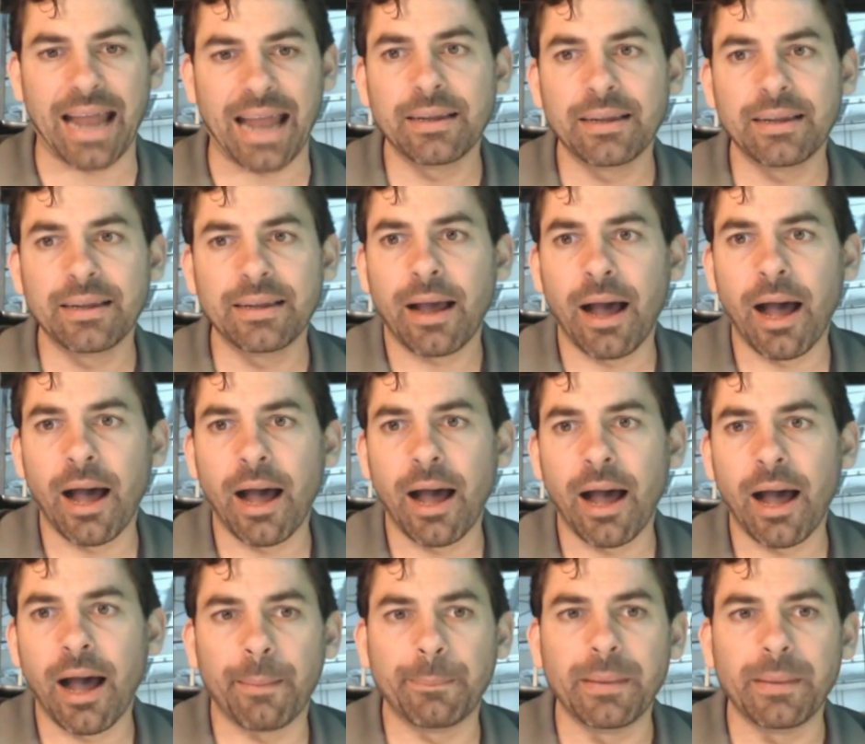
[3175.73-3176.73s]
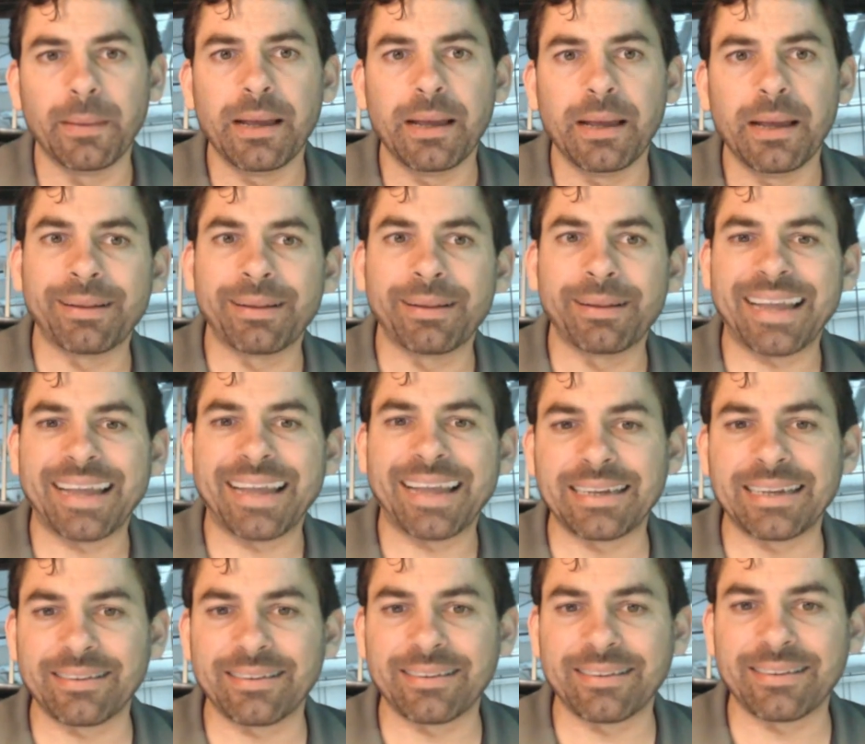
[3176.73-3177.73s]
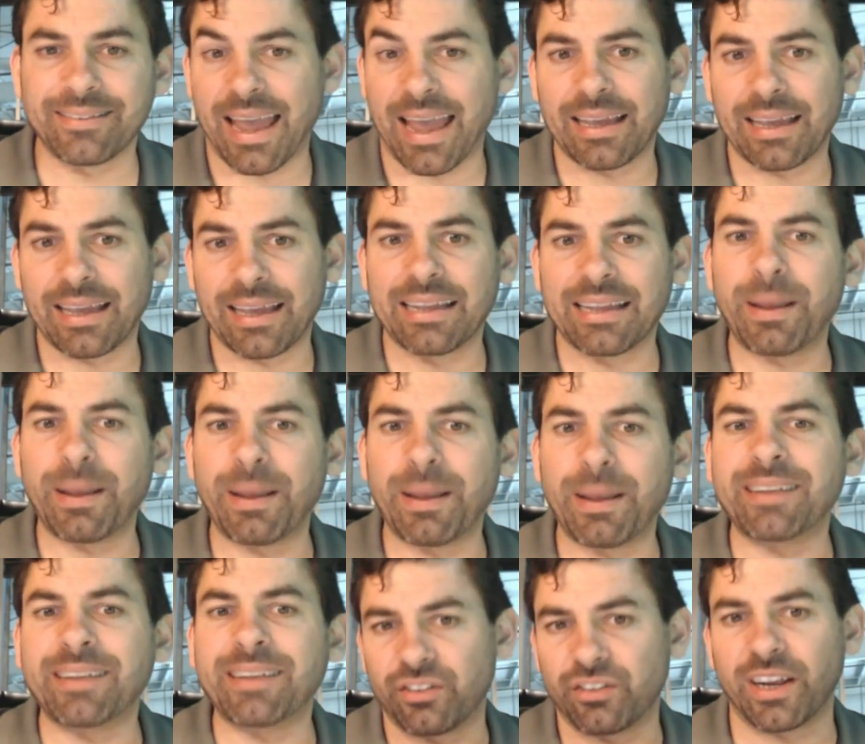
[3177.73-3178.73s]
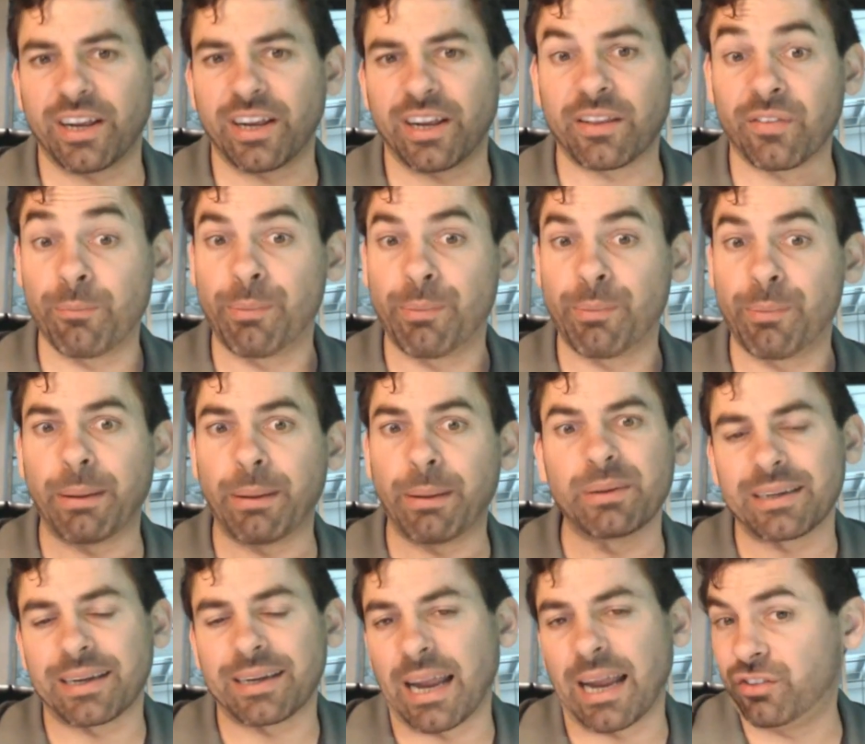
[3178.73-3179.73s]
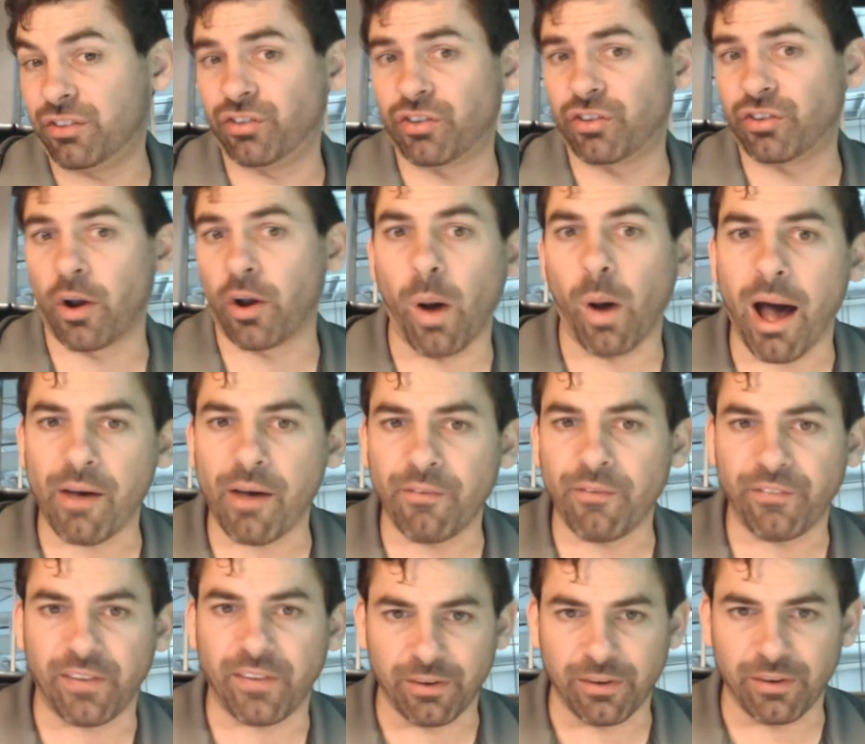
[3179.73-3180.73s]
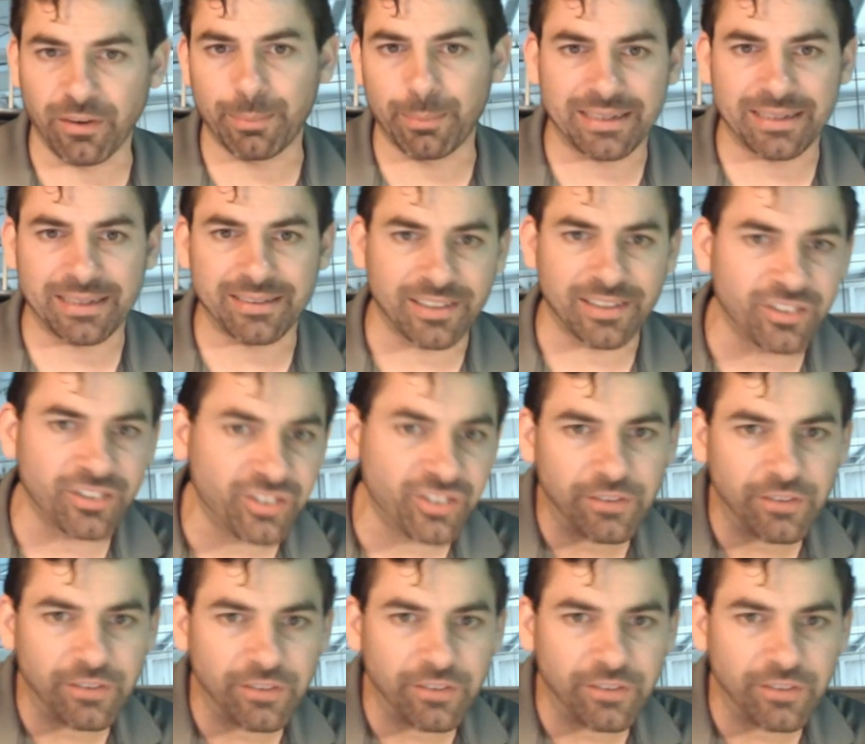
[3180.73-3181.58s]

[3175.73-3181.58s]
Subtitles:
But the idea is like, it's basically a chance for people to kind of show off and everybody to cheer for